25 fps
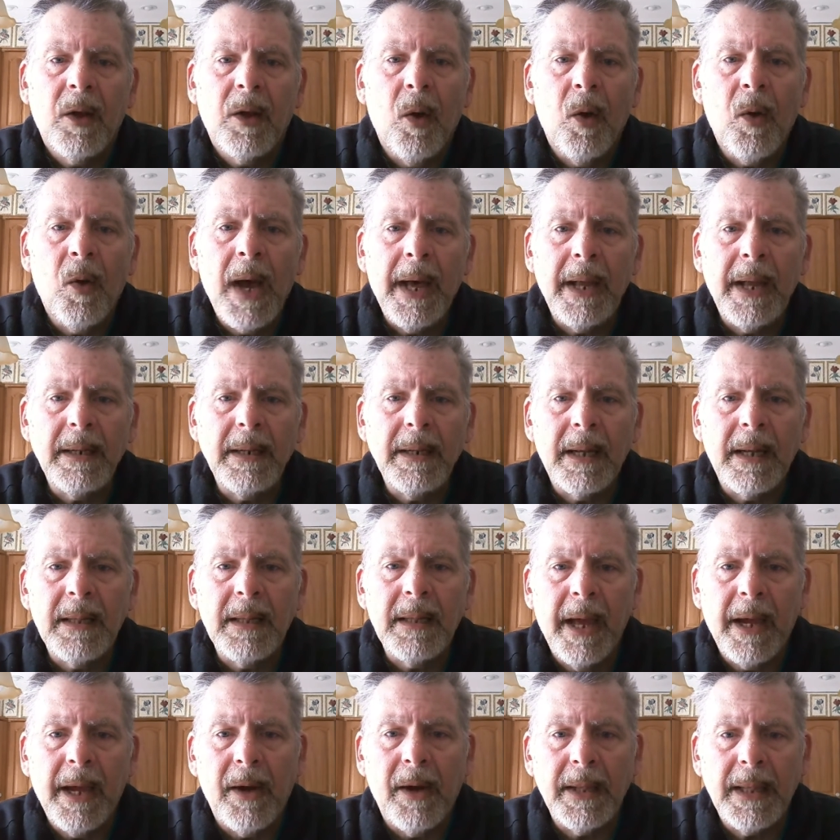go ahead and
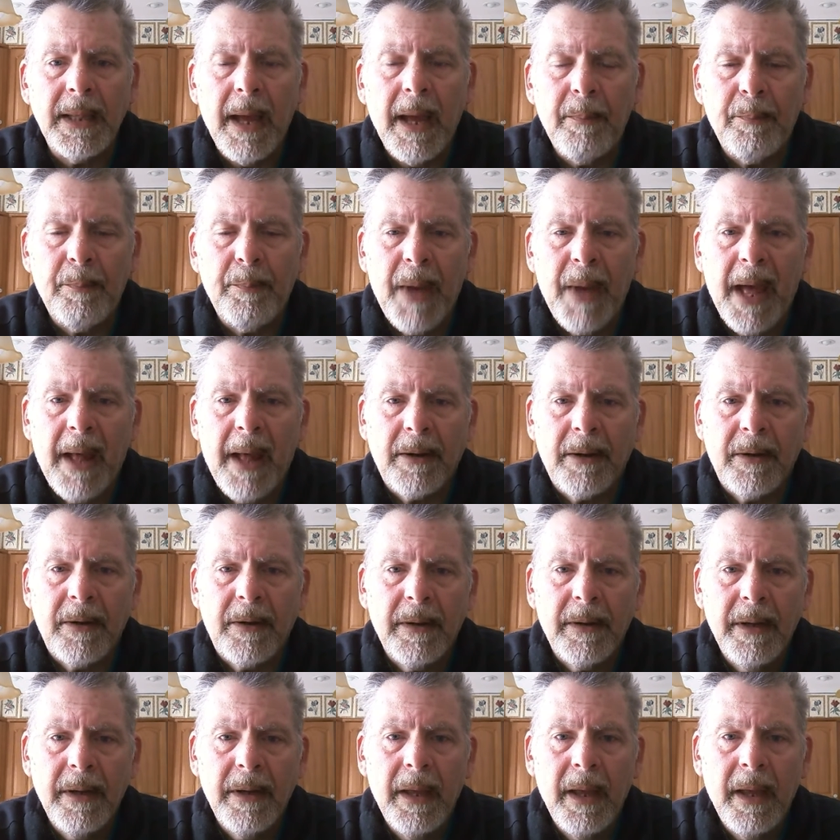click on that
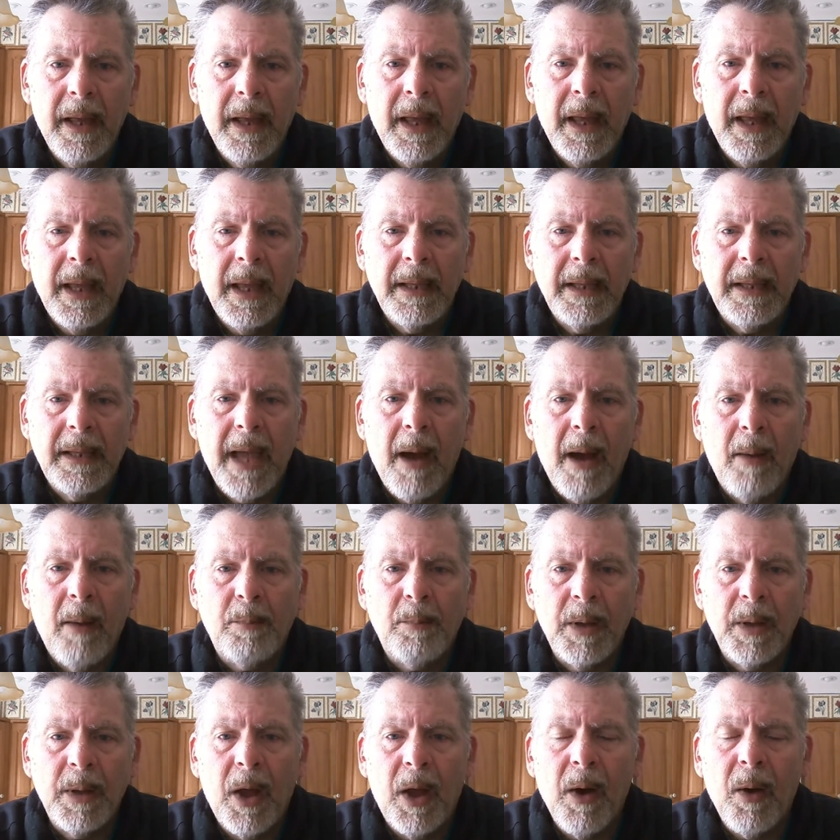banner
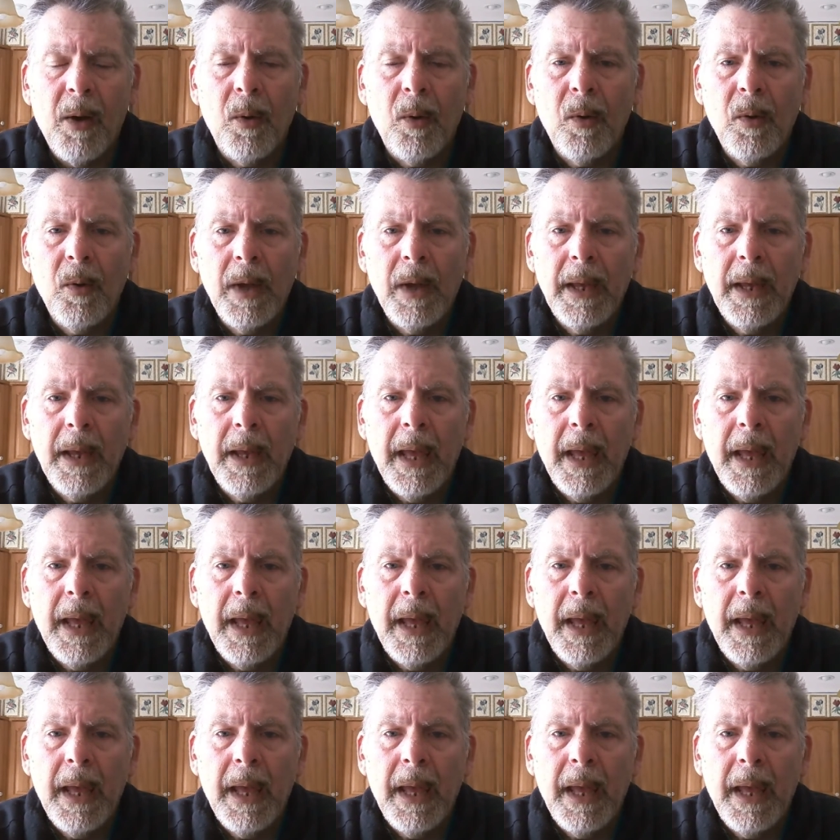down below.